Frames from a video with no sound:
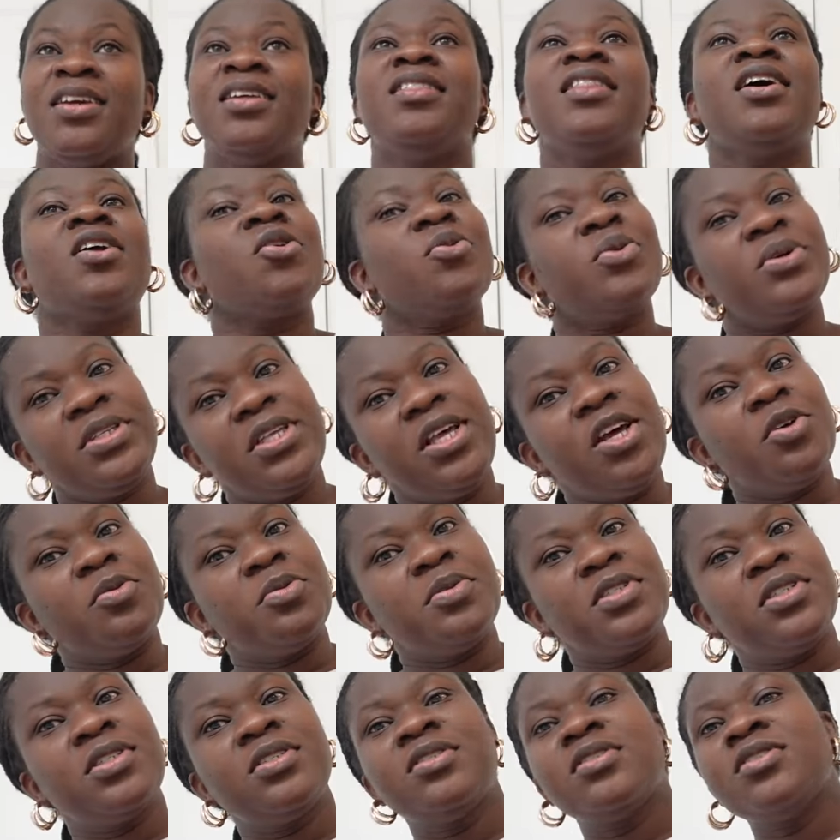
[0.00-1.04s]
That always
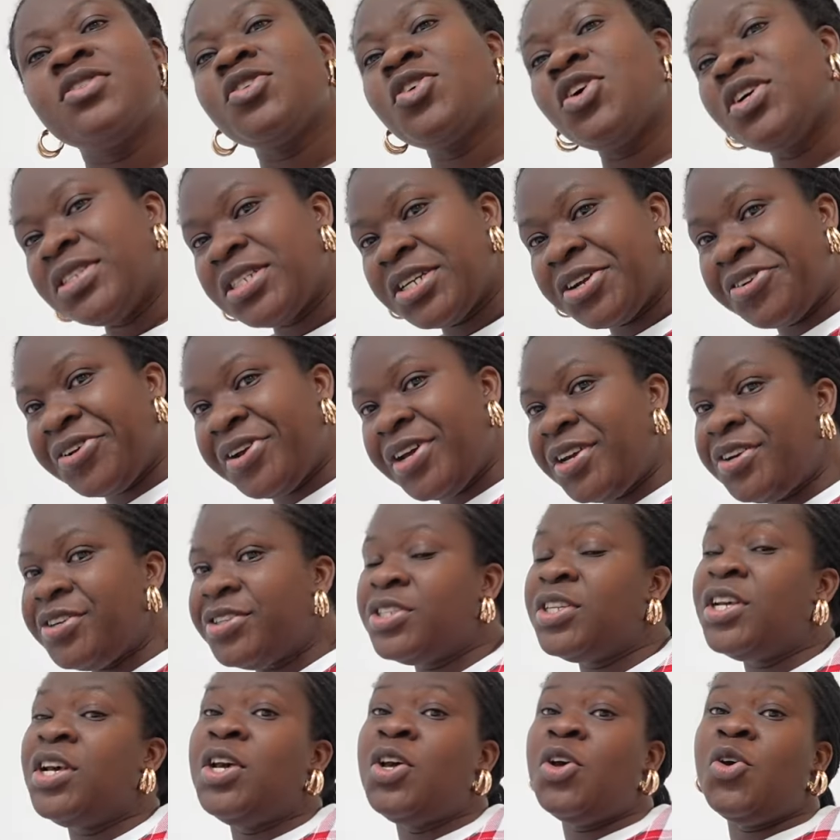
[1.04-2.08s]
helps content
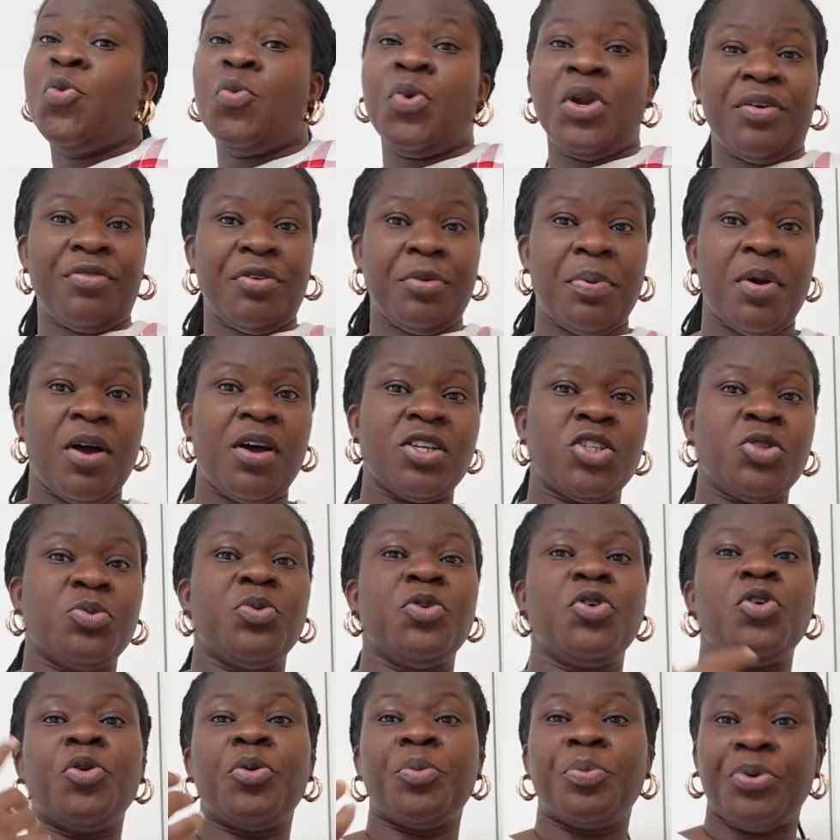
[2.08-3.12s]
creators whenever
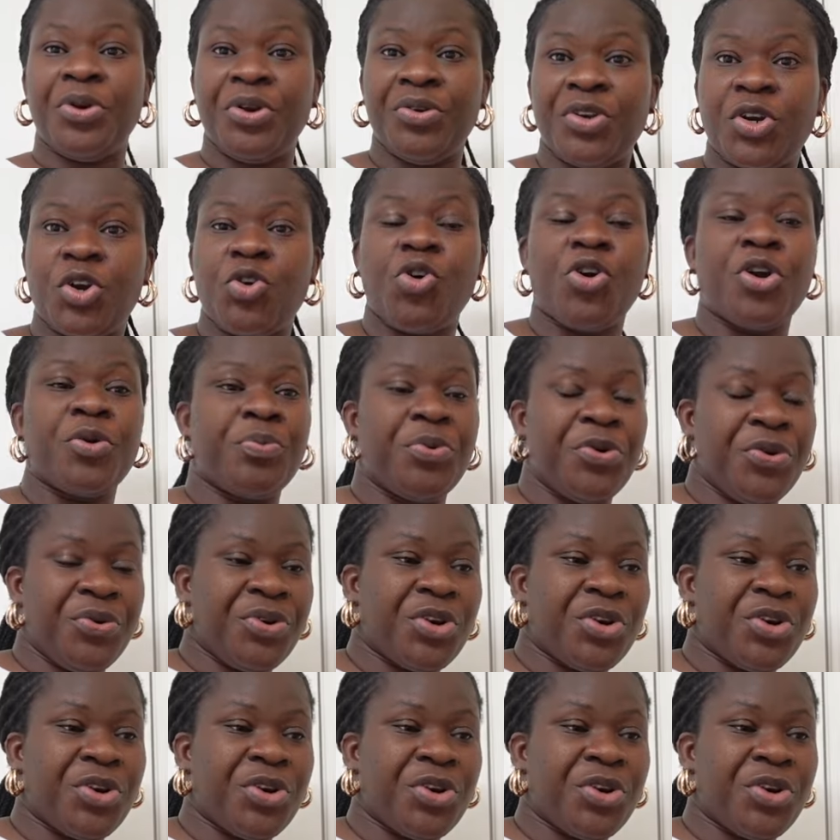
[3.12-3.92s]
possible, pre-record.